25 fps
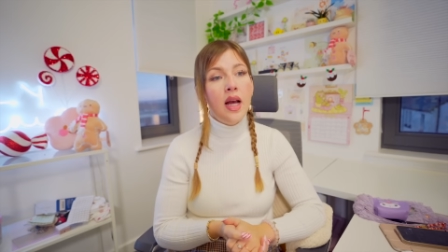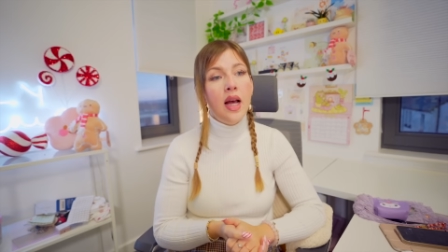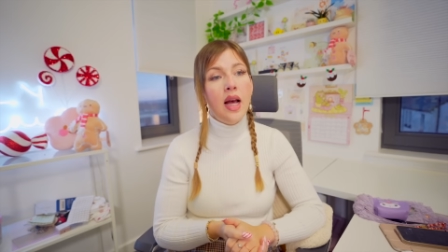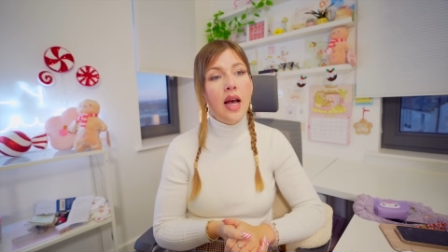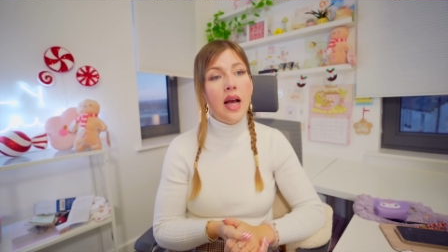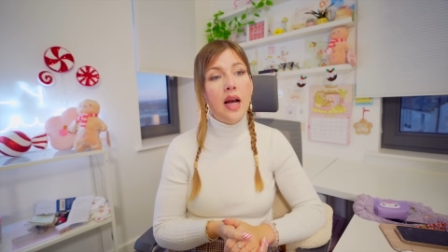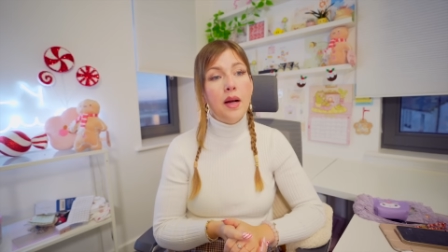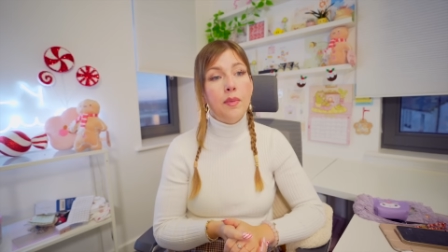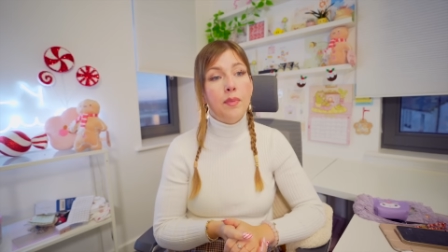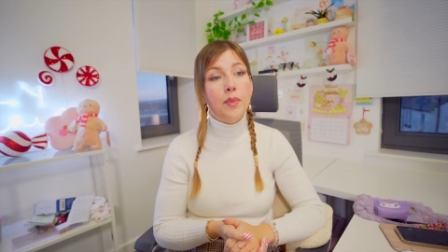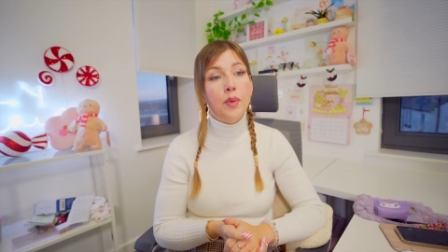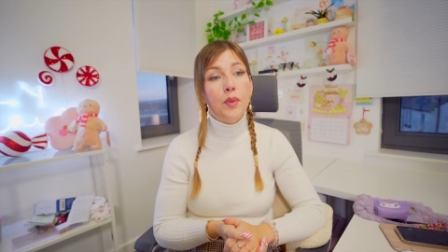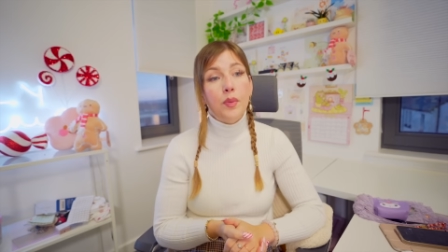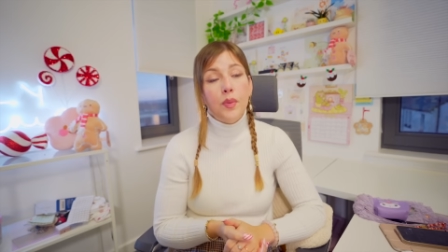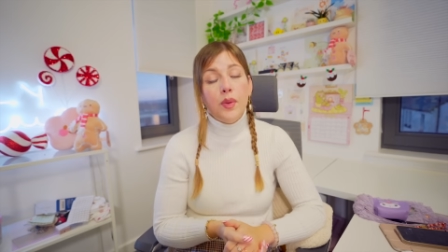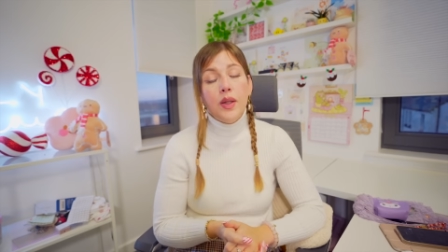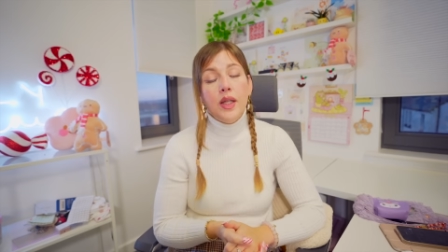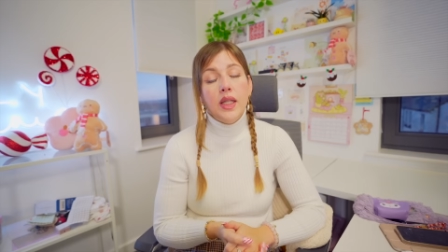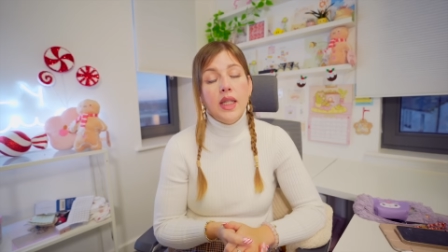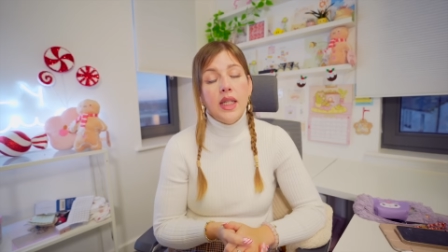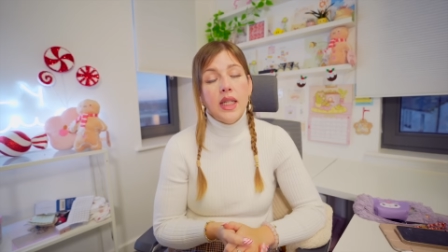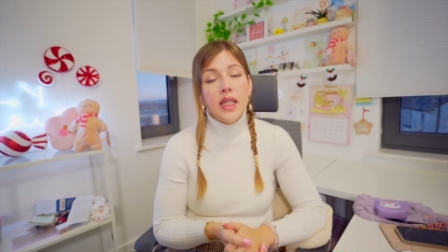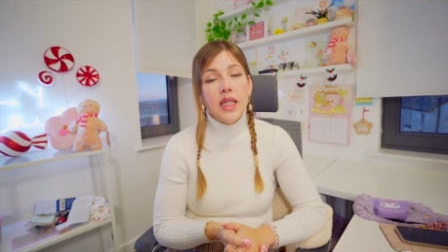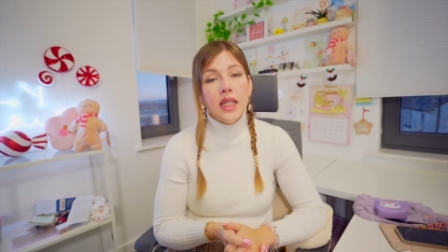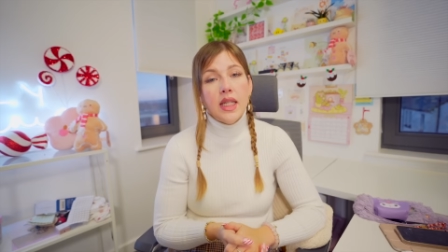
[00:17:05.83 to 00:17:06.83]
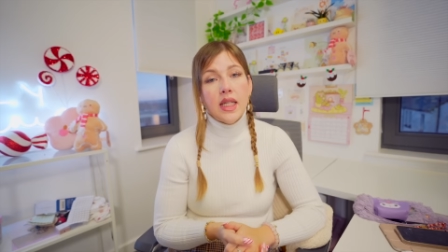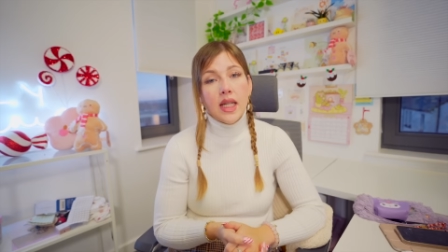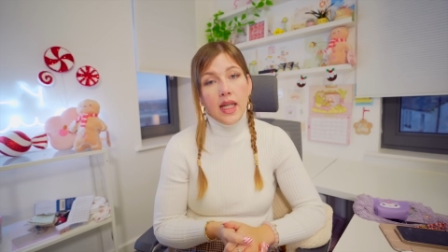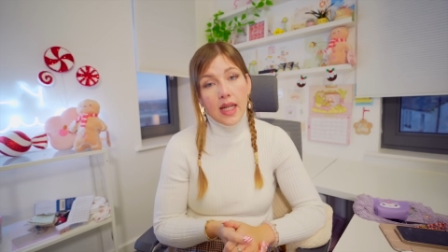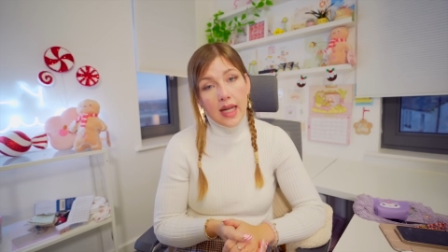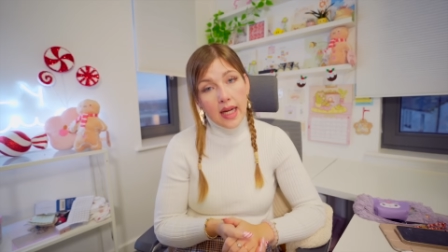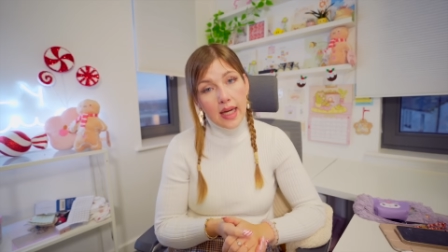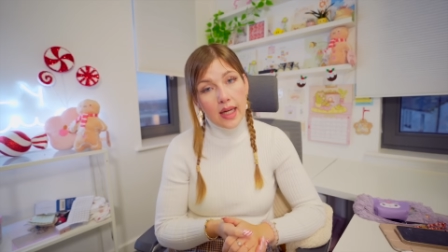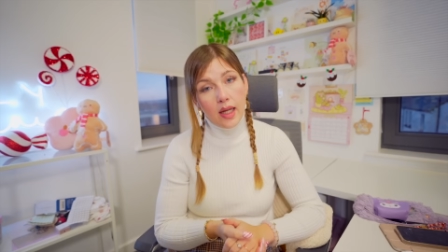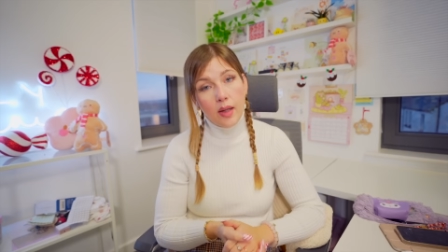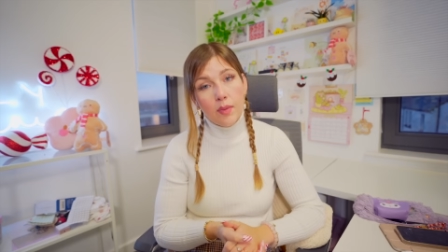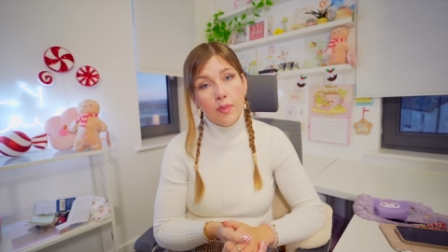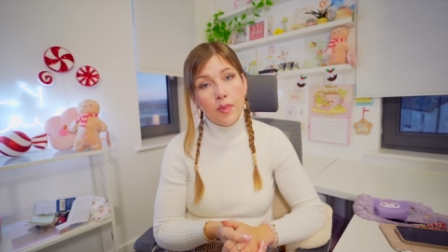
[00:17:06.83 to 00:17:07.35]
Uh, but we did
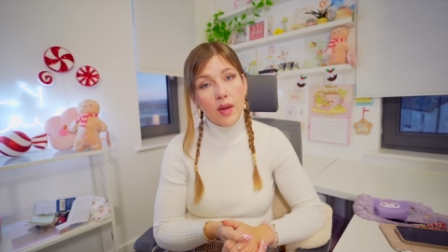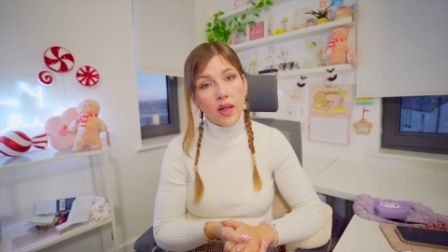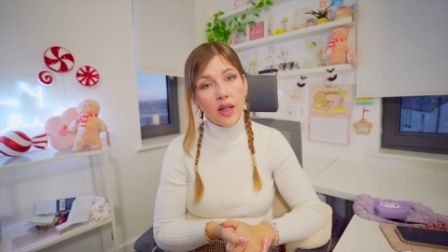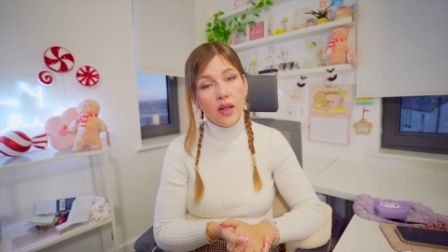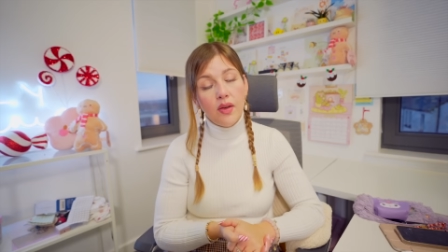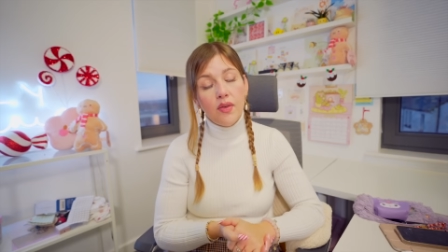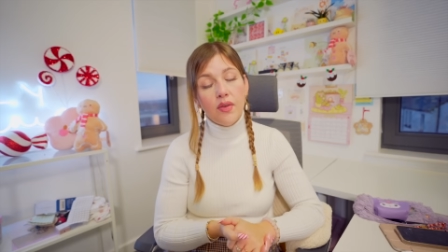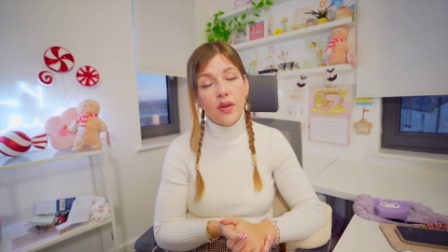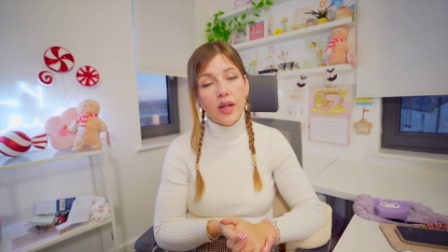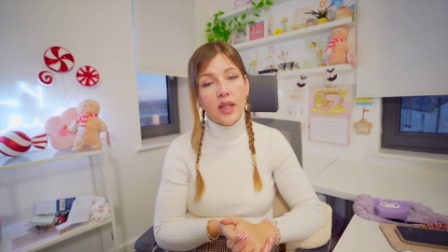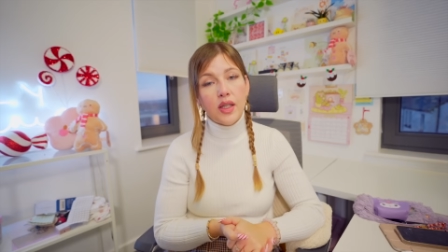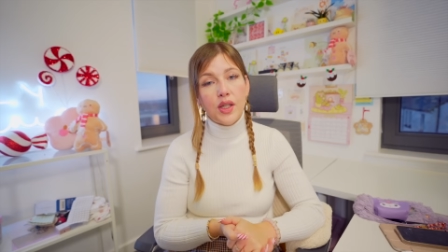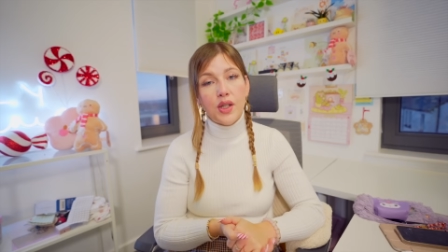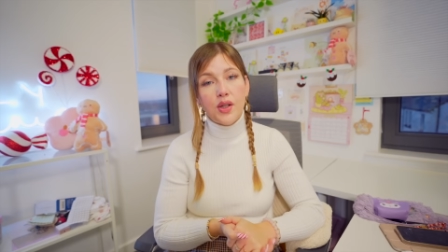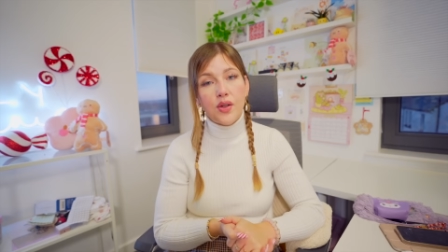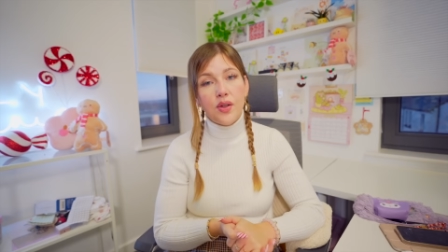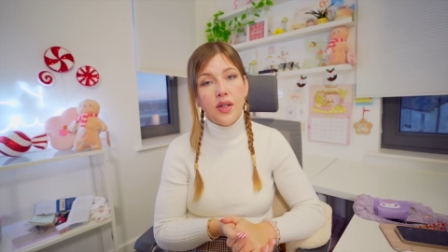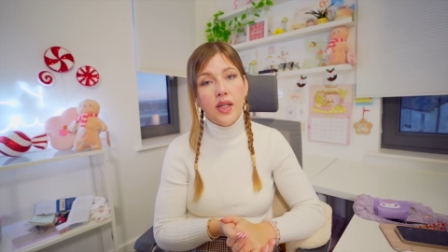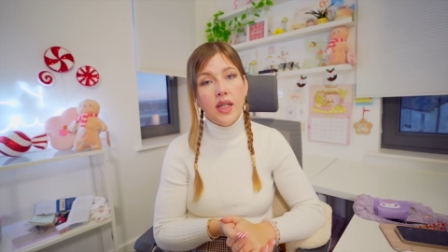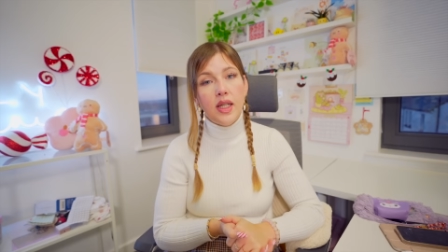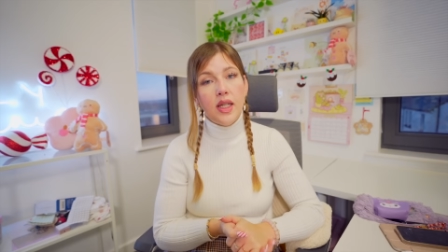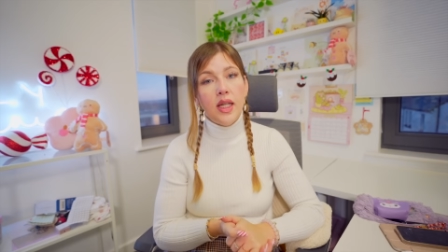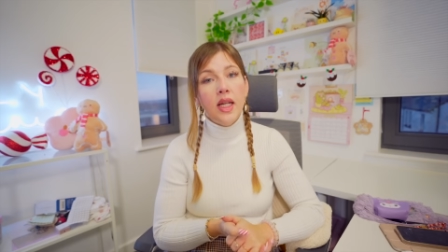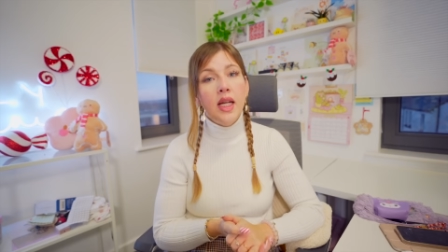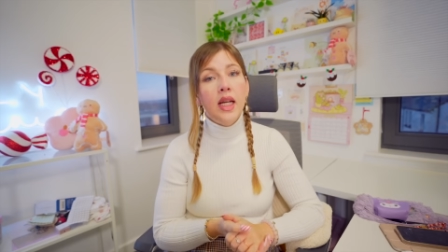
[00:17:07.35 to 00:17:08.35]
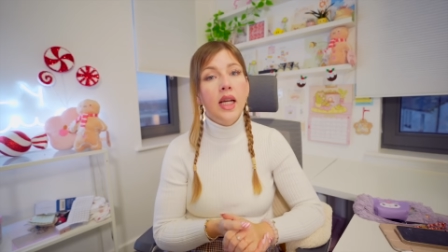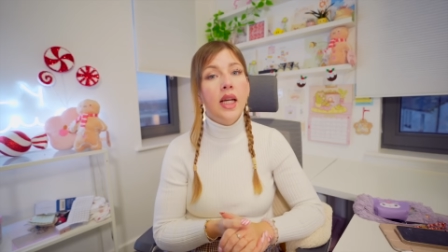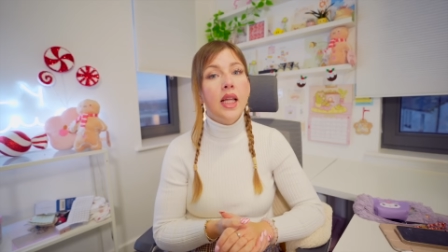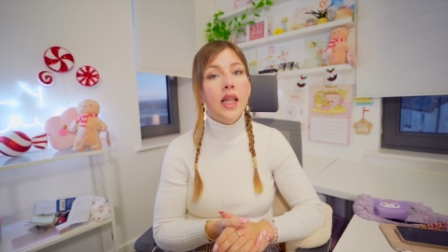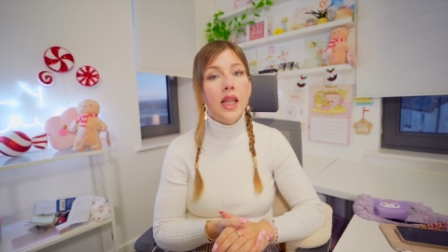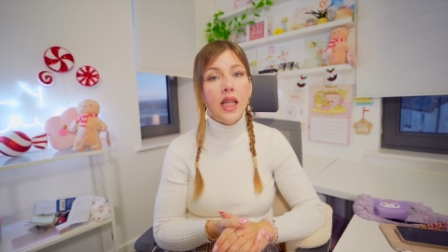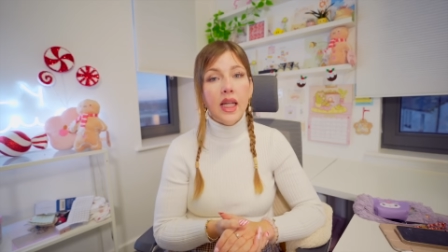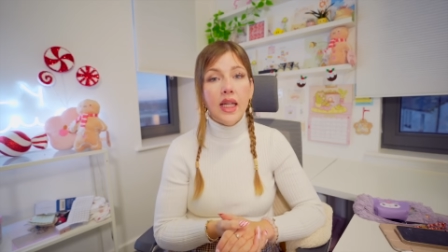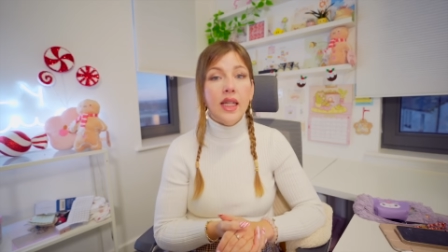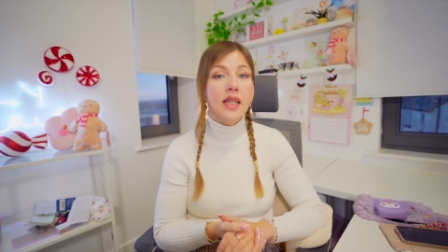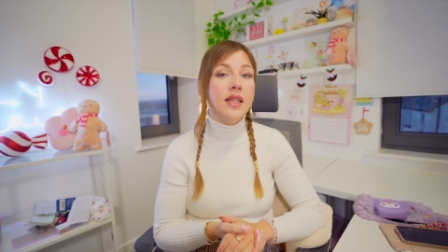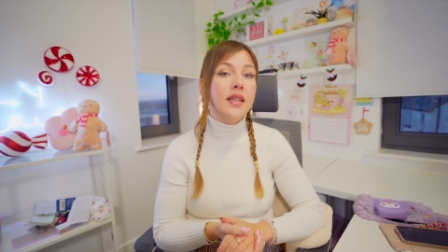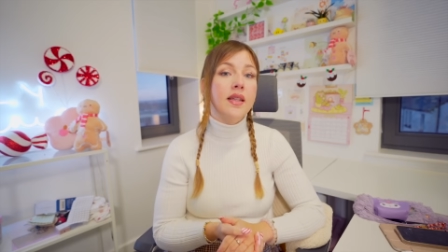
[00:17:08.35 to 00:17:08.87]
like manufacturing
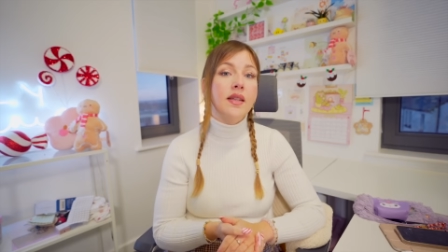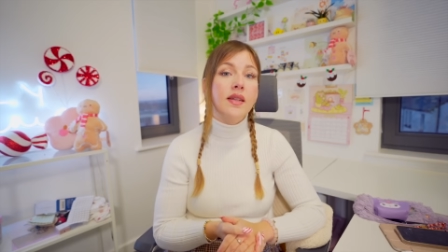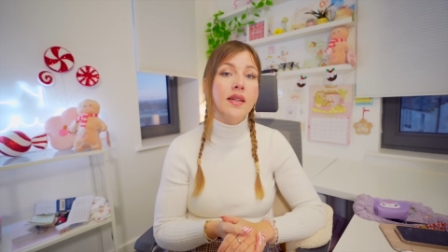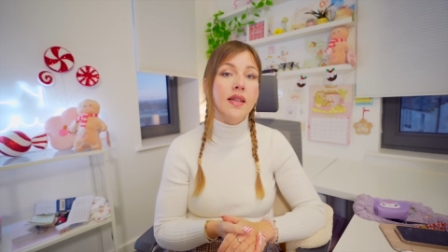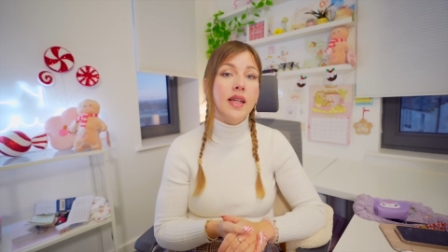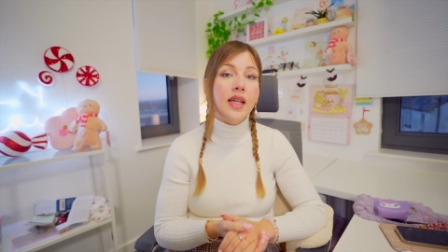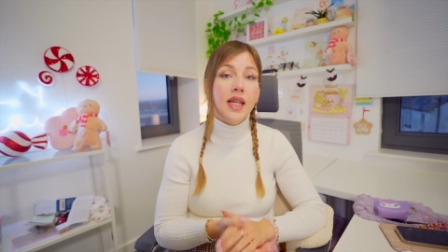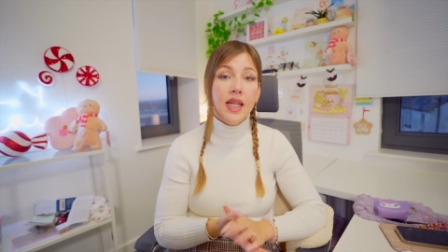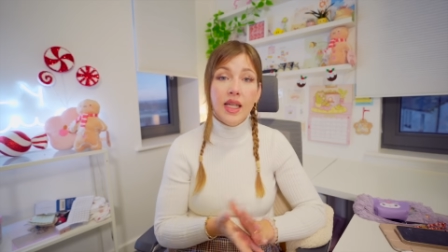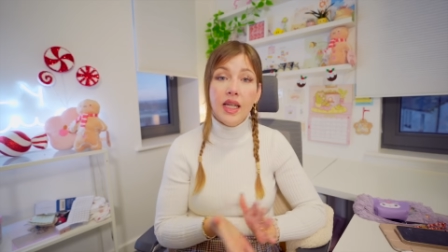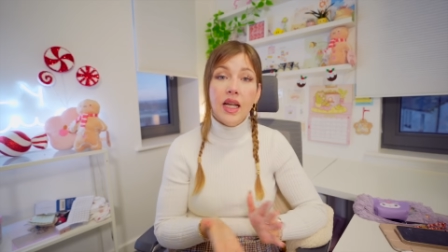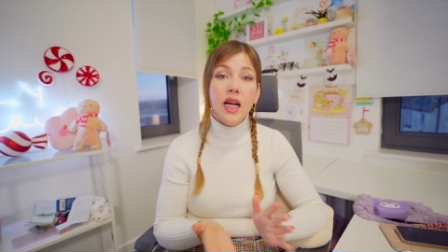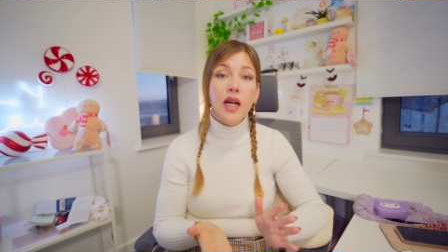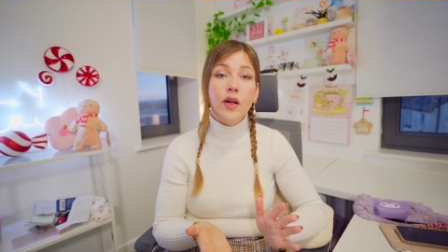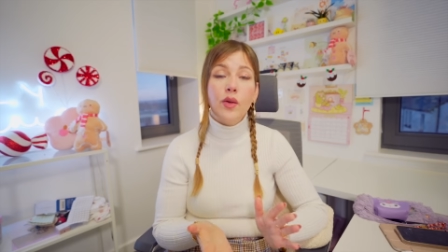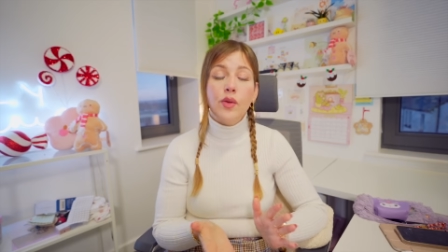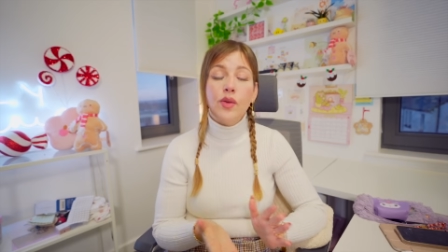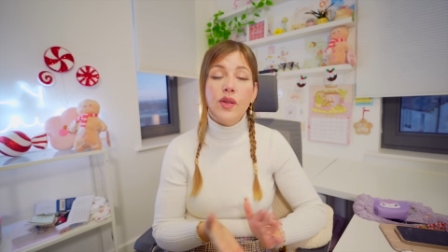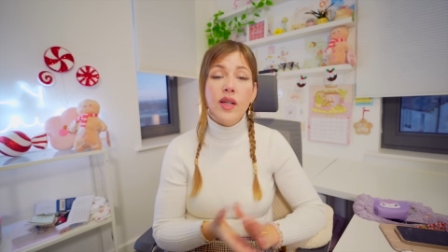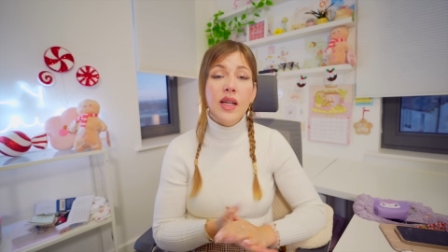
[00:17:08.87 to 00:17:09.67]
things in-house.